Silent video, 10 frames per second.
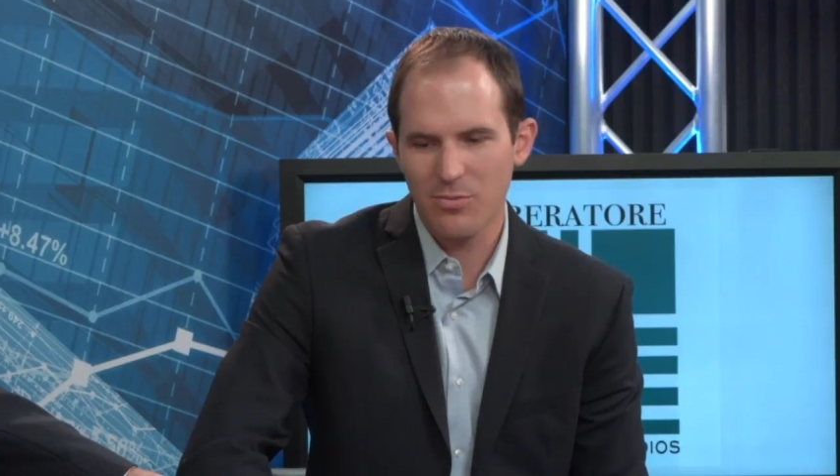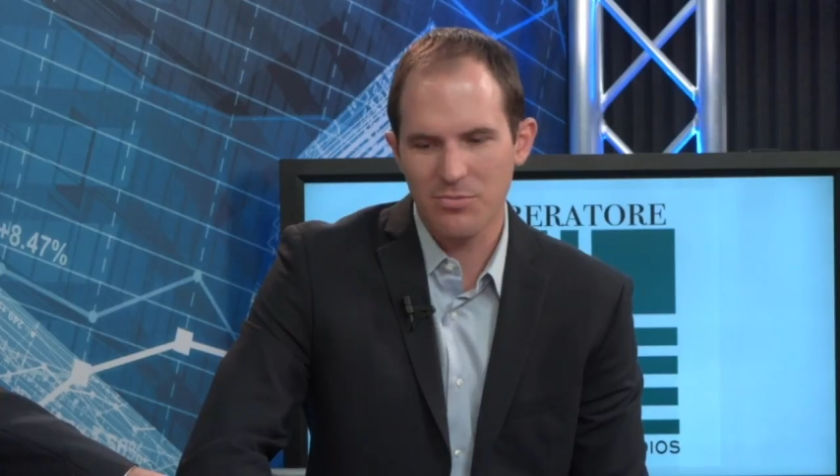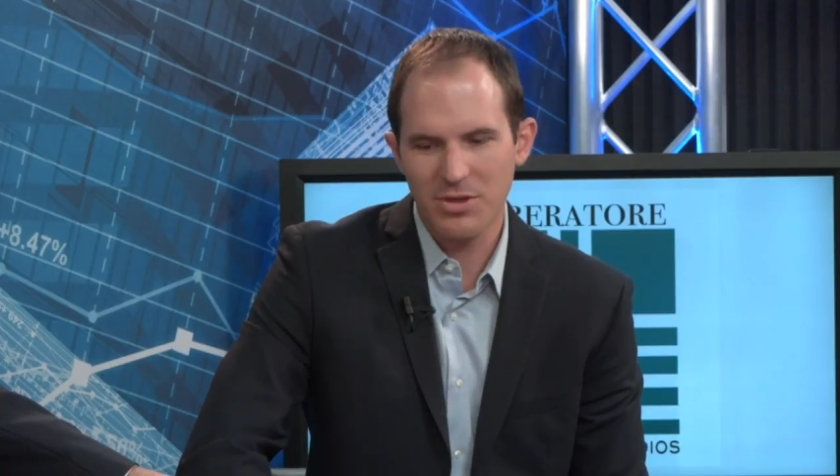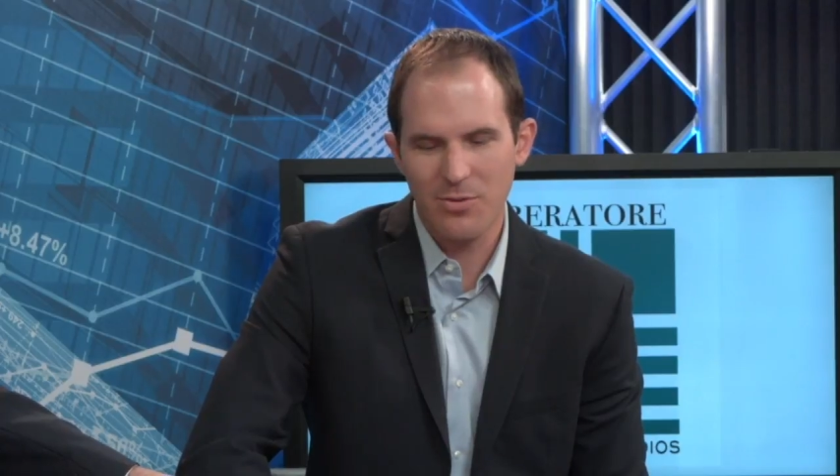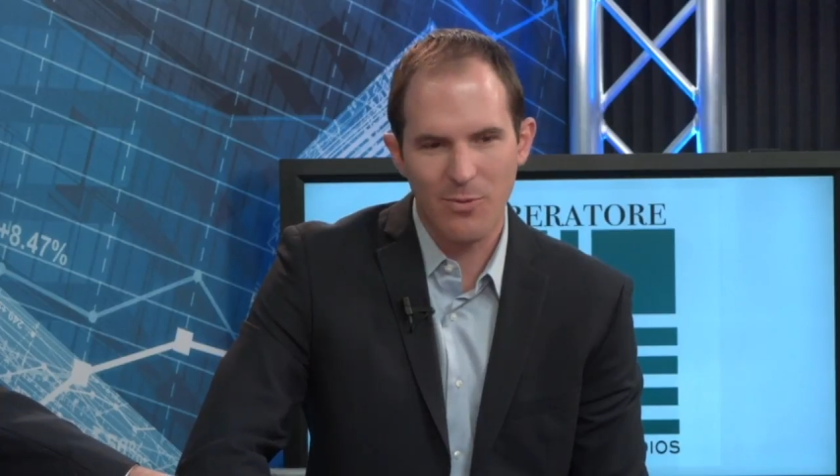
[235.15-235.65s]

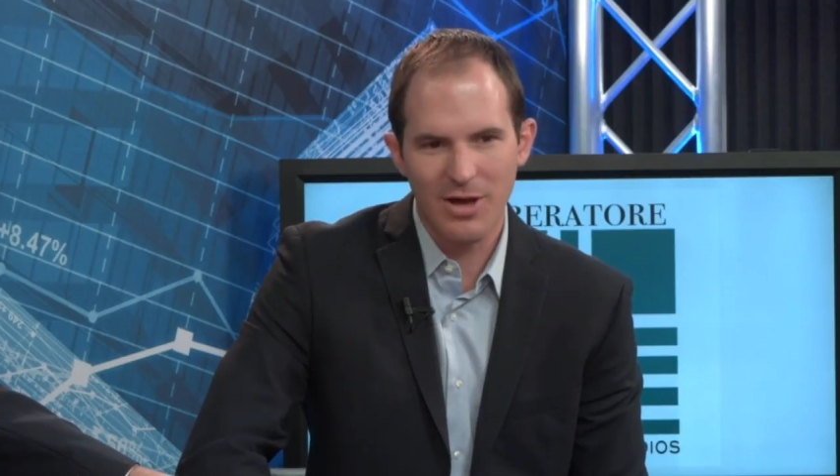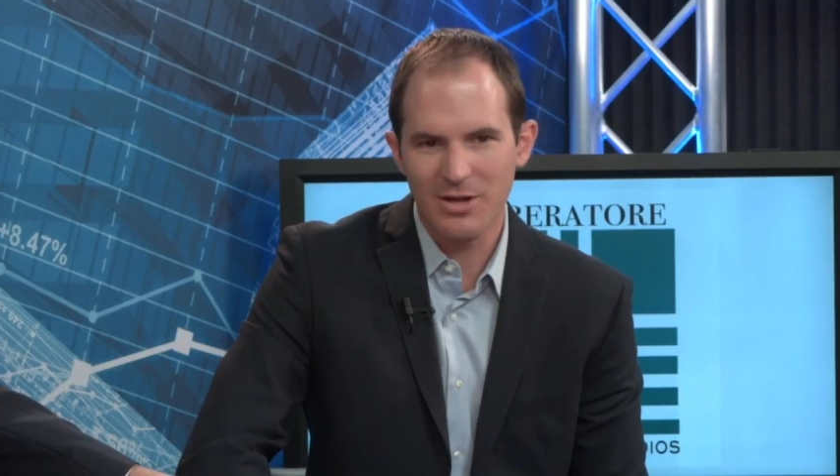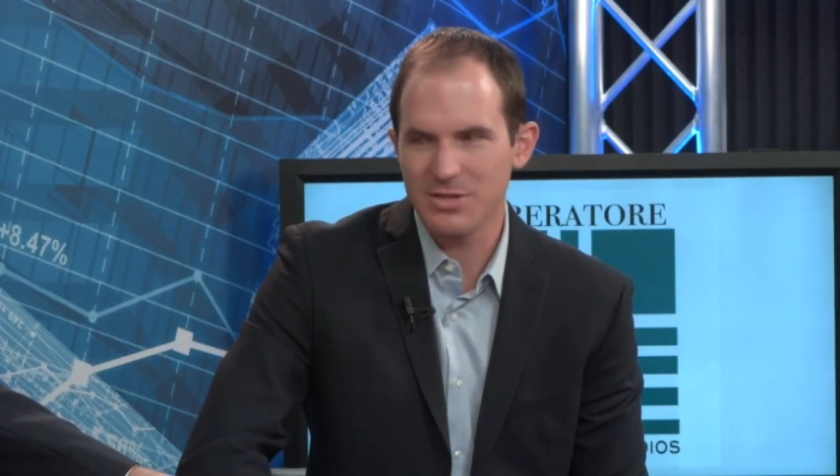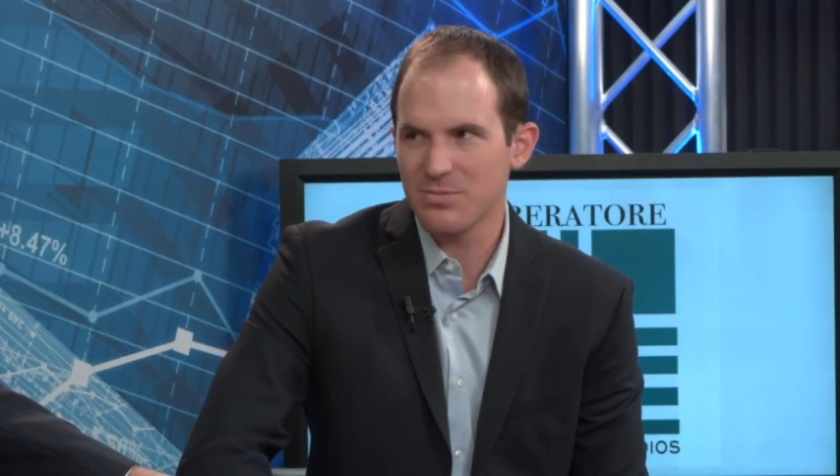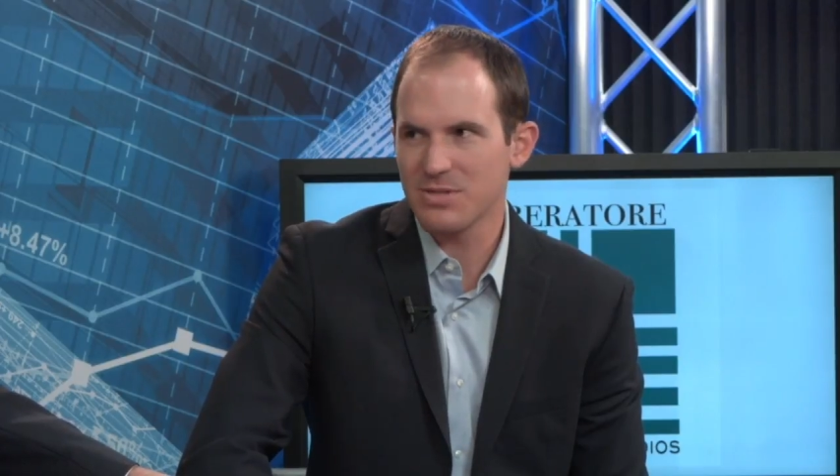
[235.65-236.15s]
really
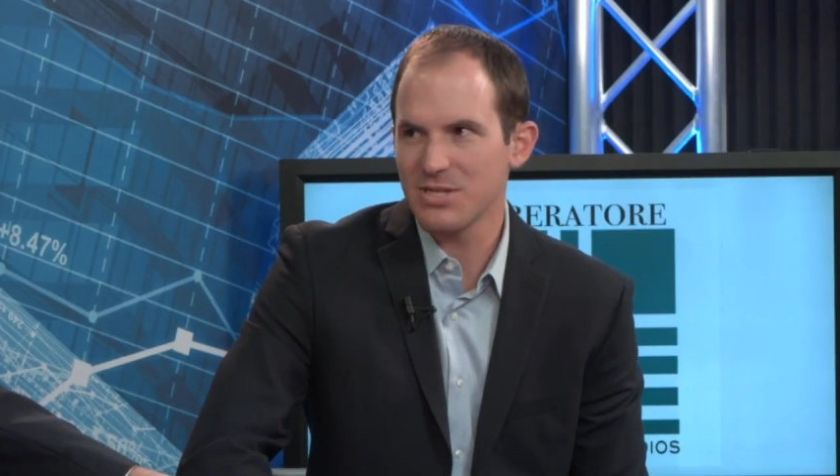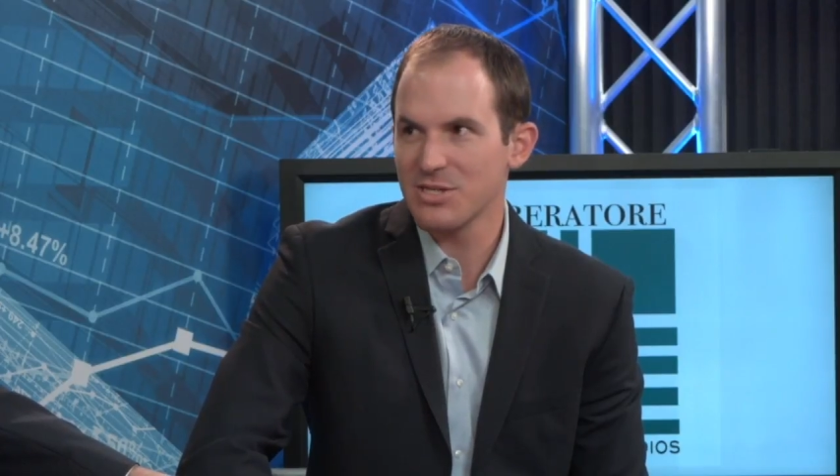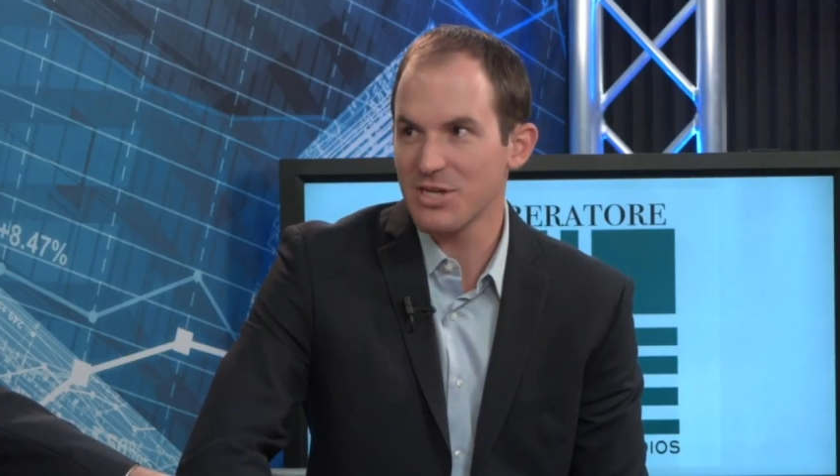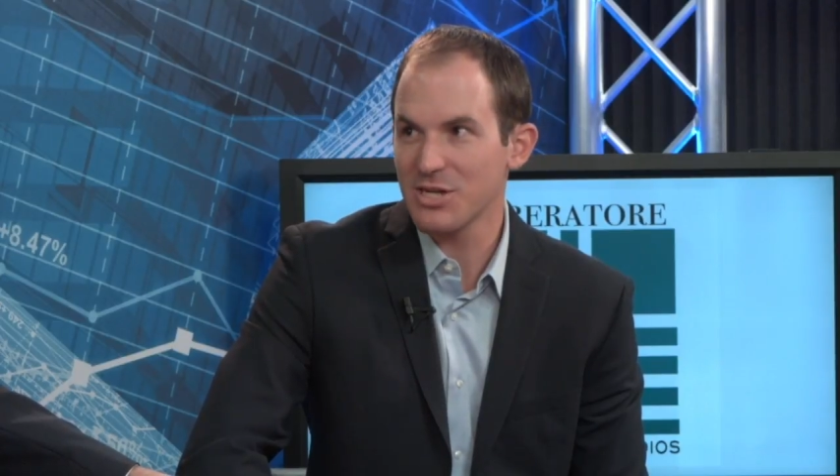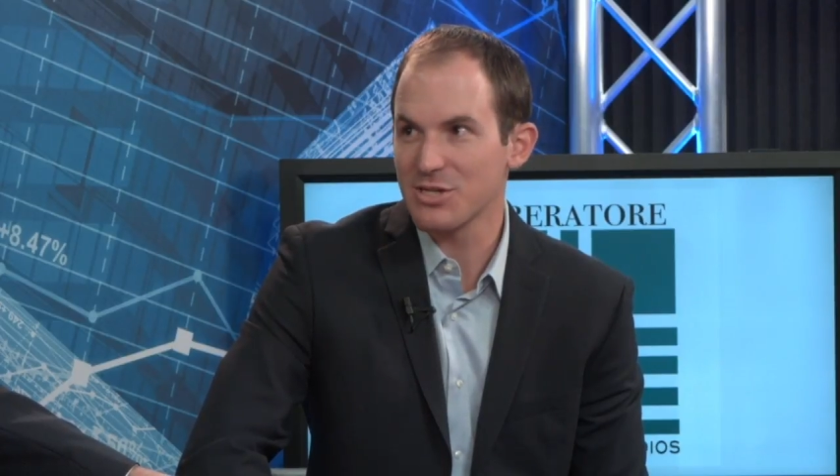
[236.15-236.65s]
wild,
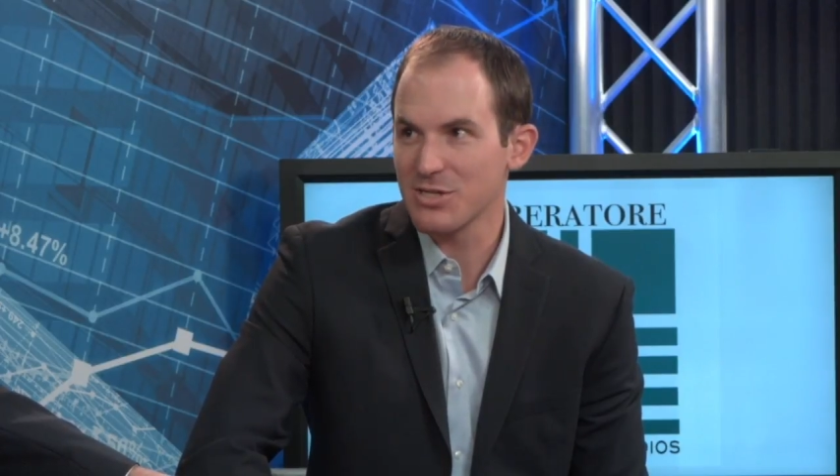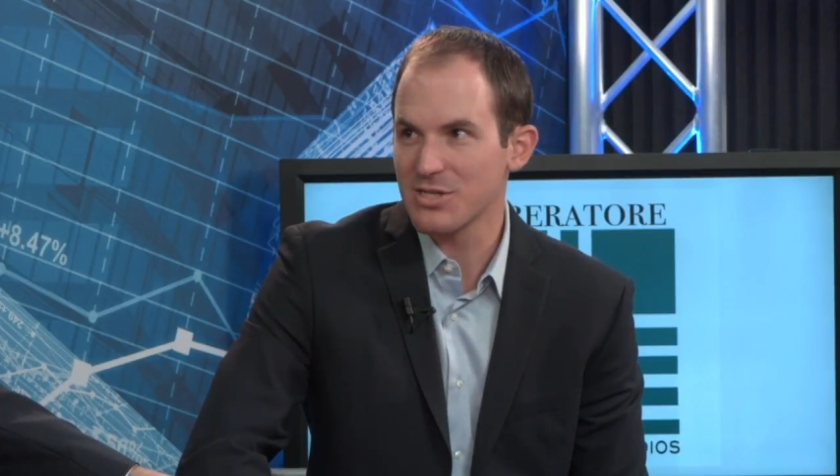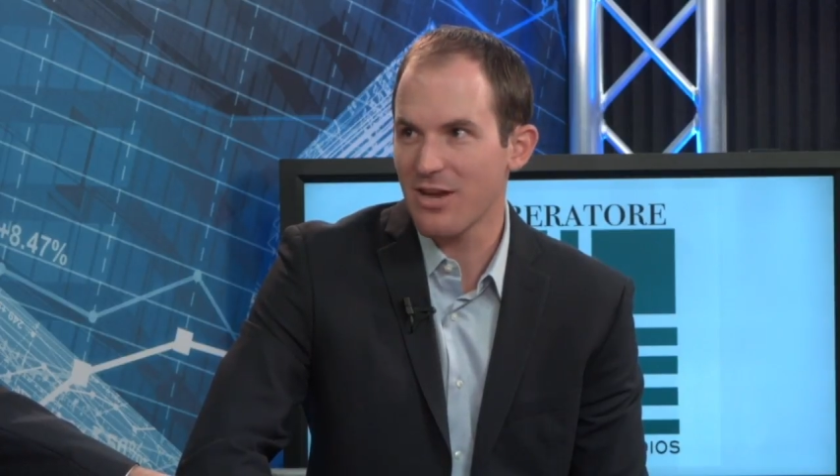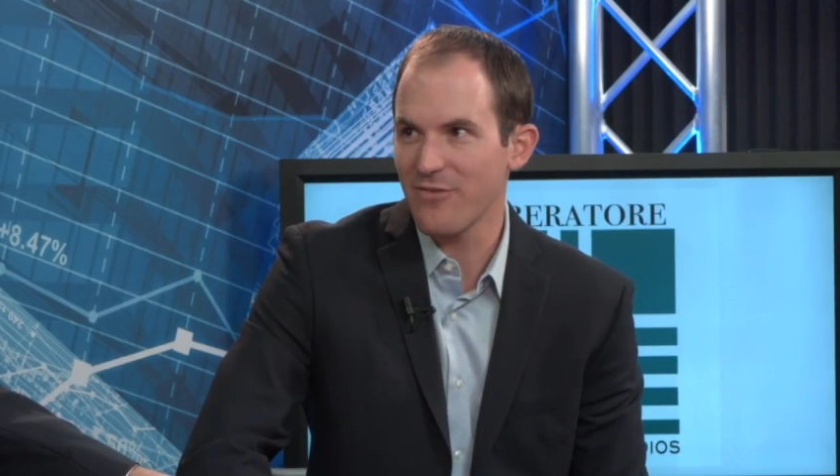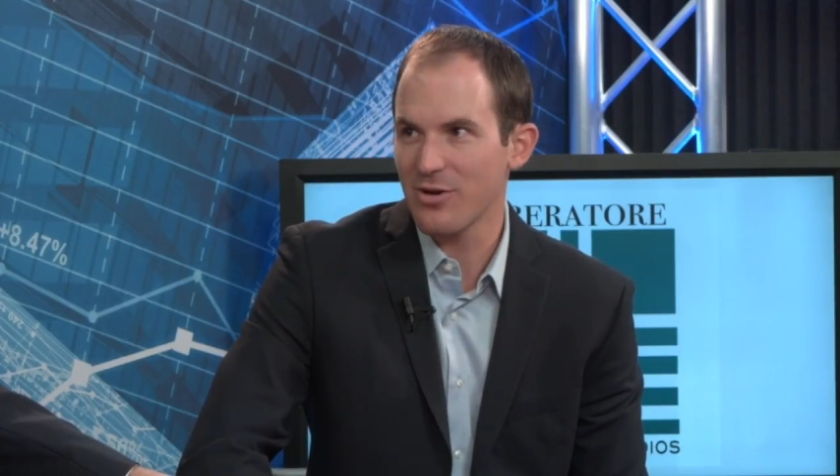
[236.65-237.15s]
sensational stuff.